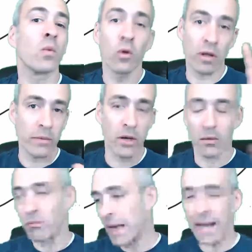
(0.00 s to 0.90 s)
worry
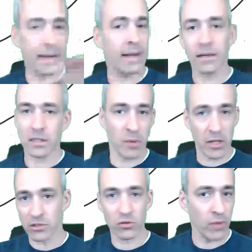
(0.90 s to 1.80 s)
about bad debt
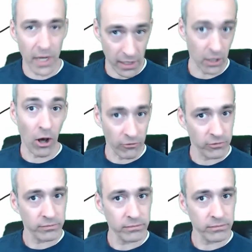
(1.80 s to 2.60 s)
expense or writing it off.